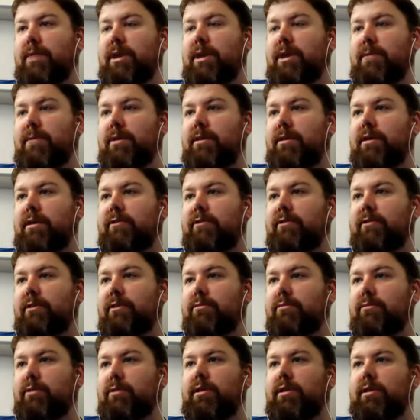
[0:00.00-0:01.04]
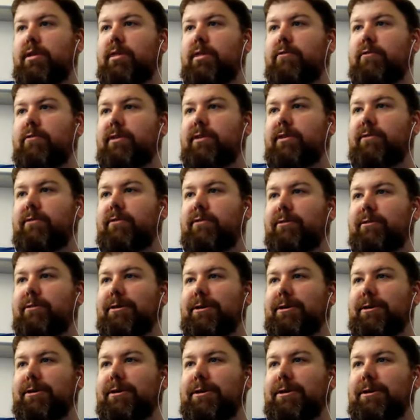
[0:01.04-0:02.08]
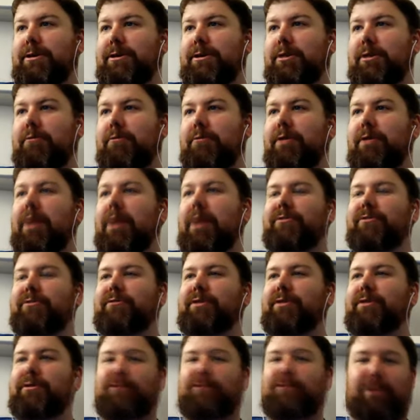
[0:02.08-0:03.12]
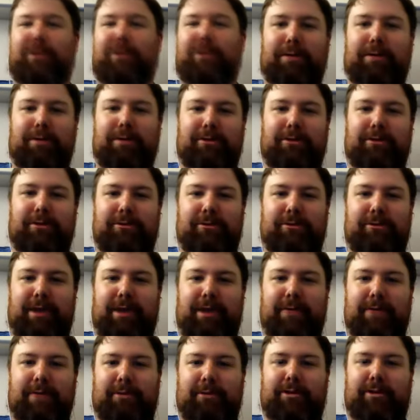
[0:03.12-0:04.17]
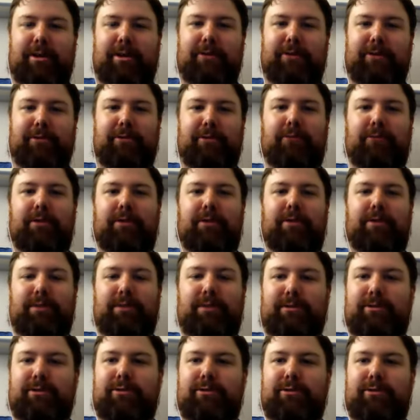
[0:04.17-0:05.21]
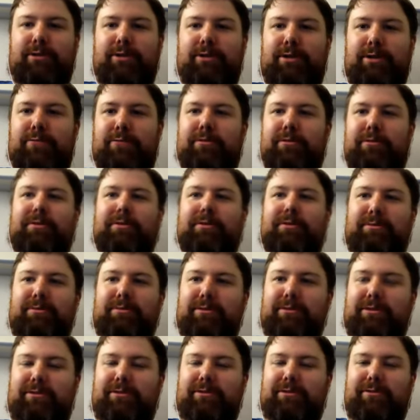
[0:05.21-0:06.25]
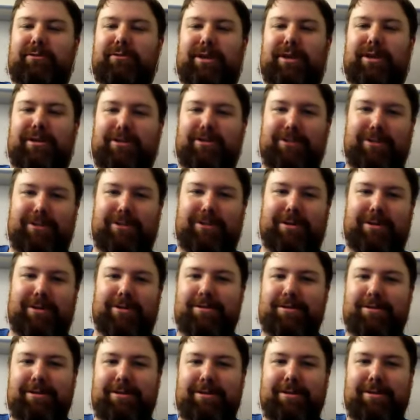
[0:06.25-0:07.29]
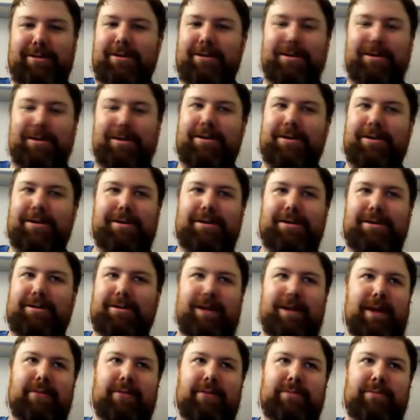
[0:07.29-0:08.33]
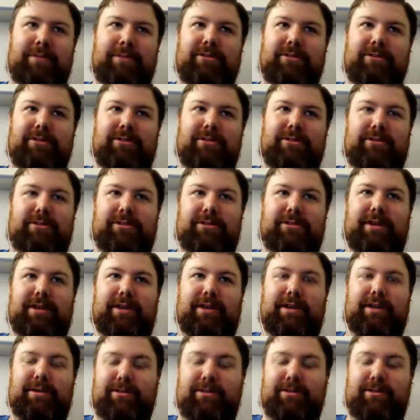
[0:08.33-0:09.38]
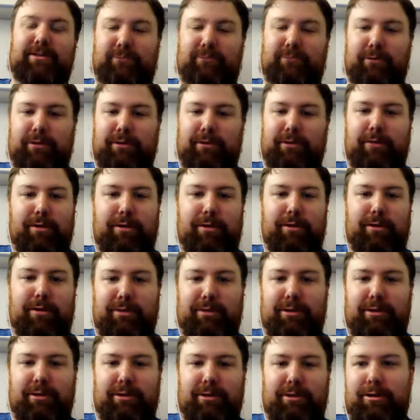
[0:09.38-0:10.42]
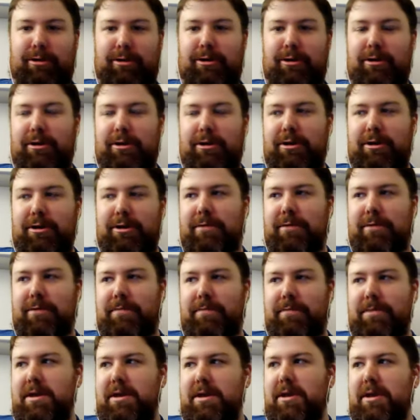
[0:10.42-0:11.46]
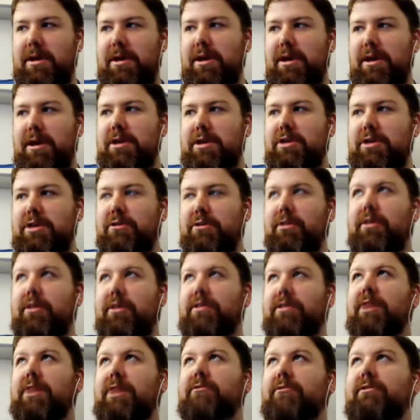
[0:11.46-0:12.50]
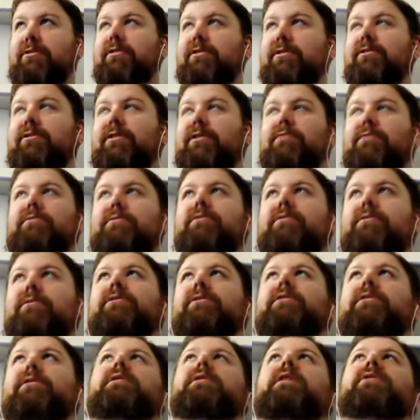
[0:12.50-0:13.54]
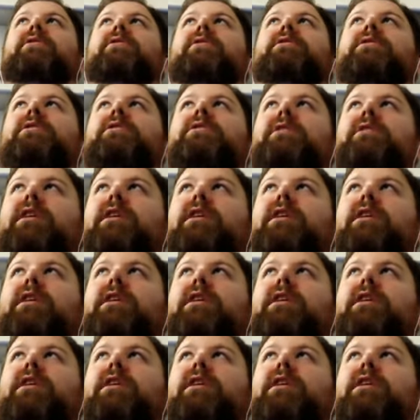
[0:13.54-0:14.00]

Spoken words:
at my last company, that was definitely, there were ebbs and flows of that, where at certain times it was like you got so afraid of risk you couldn't do the simplest of change. And yeah, it just doesn't sustain. It doesn't work that well over the long haul. The thing that I was going to say was, I think the thing that